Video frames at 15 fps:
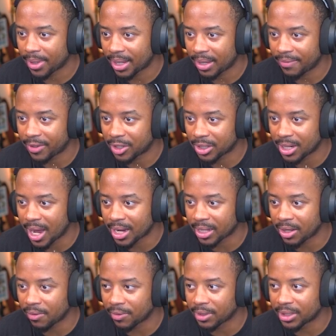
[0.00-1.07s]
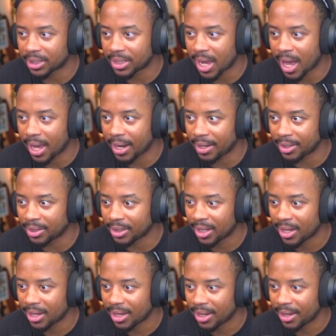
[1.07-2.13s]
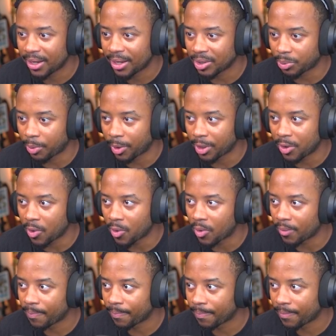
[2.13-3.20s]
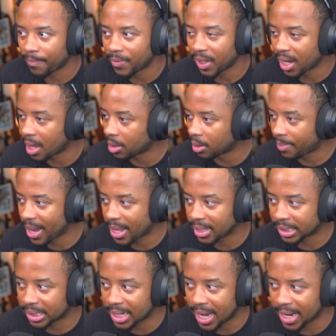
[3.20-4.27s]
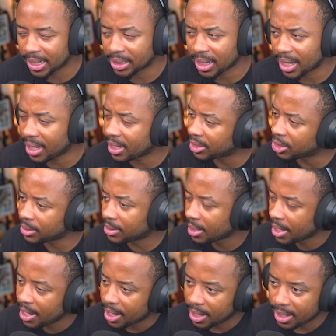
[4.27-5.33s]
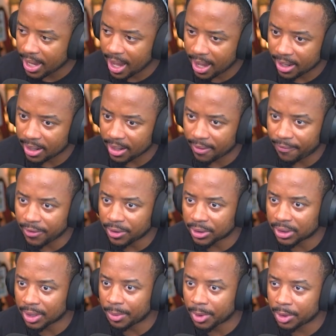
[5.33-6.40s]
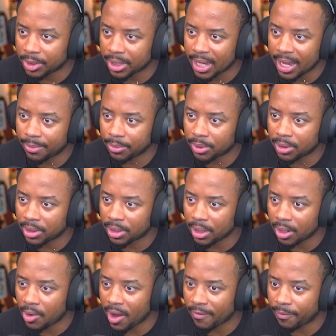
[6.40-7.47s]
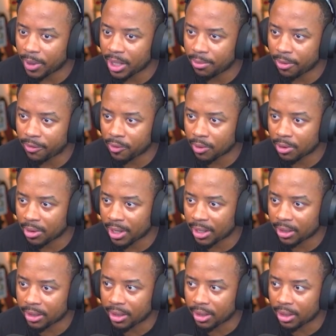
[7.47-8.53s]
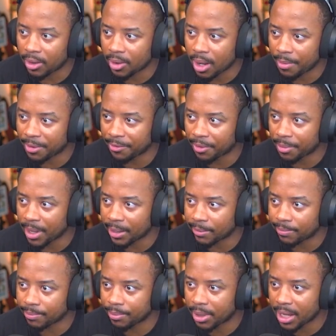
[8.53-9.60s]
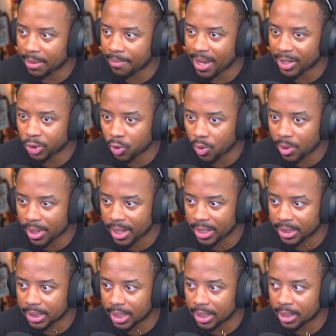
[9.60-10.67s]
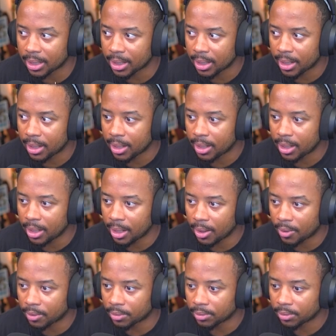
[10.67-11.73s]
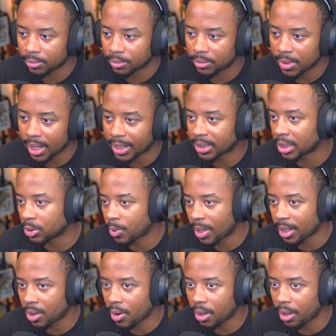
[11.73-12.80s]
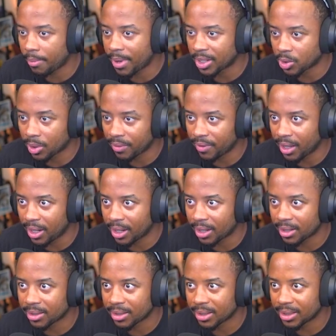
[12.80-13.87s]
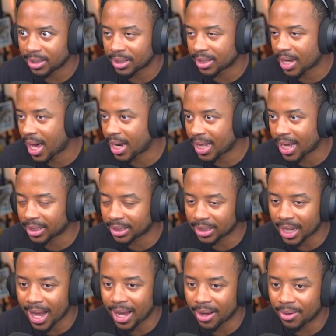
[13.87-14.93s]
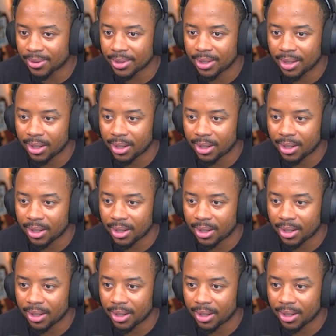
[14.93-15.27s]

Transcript: Like, even just knocking over this sign is pretty cool. The color palette's nice. It feels similar to games, you know, I've played before, like, you know, coming from like playing Metroids, and, you know, I guess that's why they call it Metroidvania, because it's kind of that style.